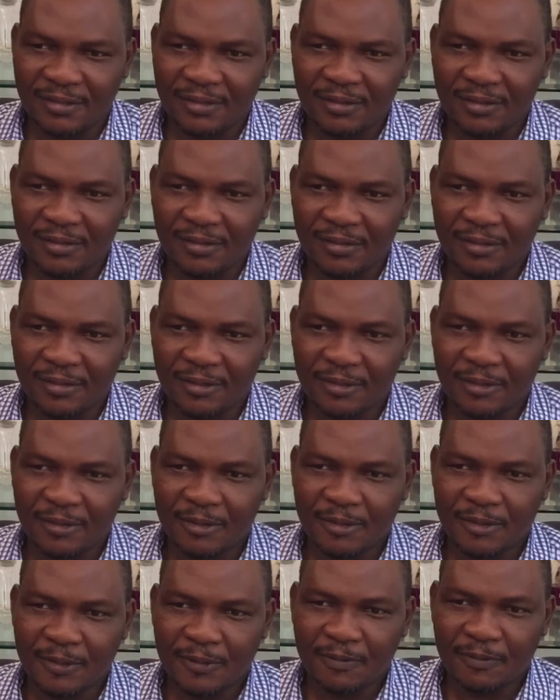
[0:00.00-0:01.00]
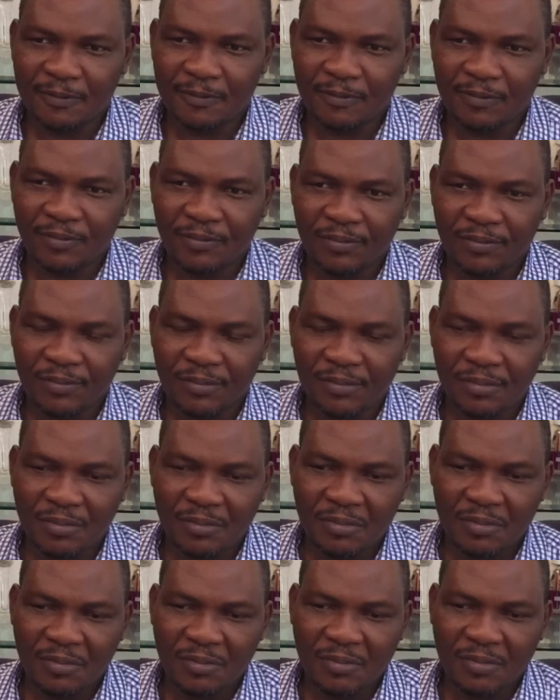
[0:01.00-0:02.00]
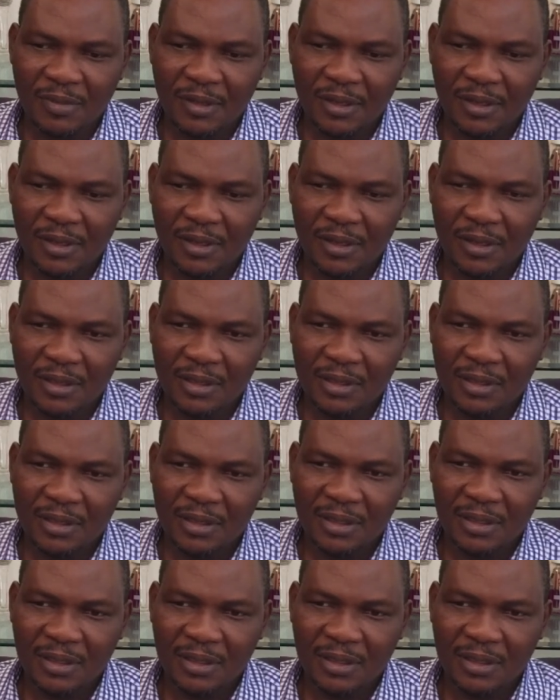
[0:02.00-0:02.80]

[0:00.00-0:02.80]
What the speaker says: No one is speaking in this clip.